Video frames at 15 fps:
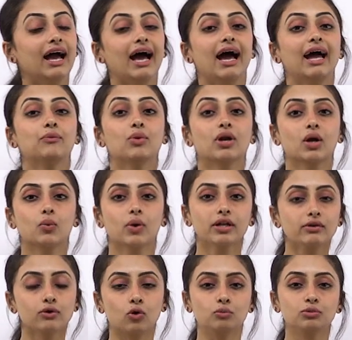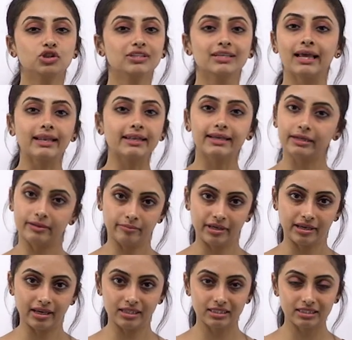And when I went home, she yelled at
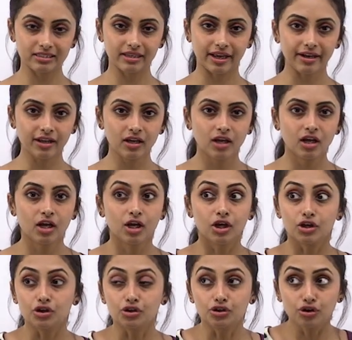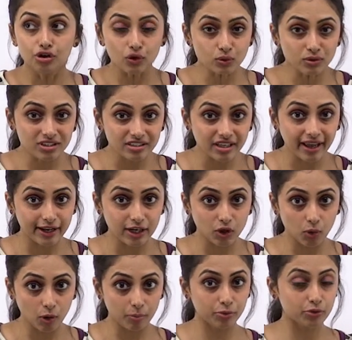me and said, "You said
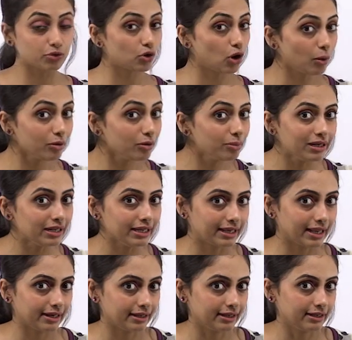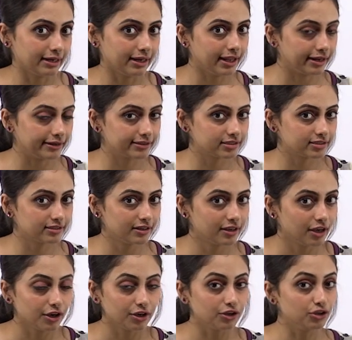you are probably getting late.
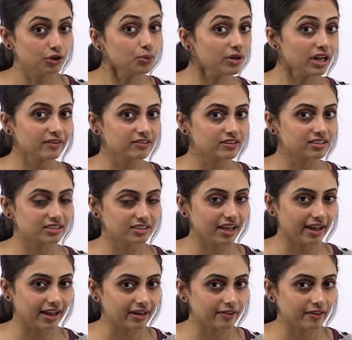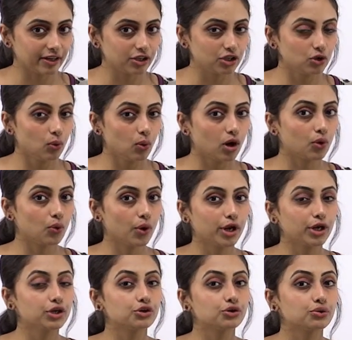You never said that you are
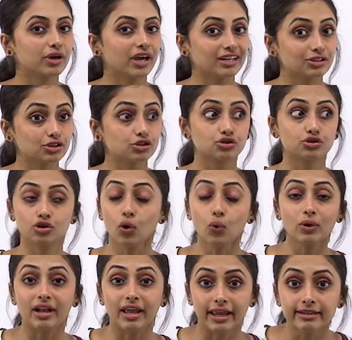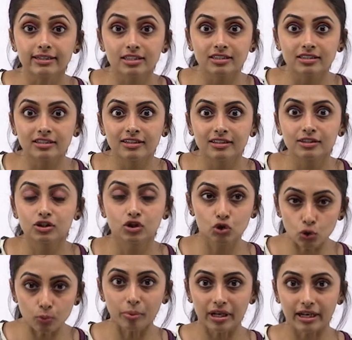going to get so late,
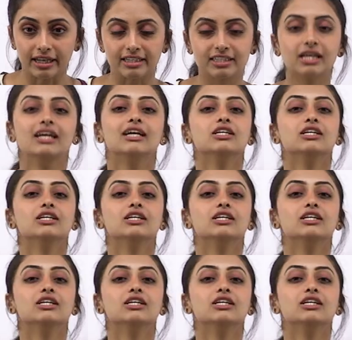super late."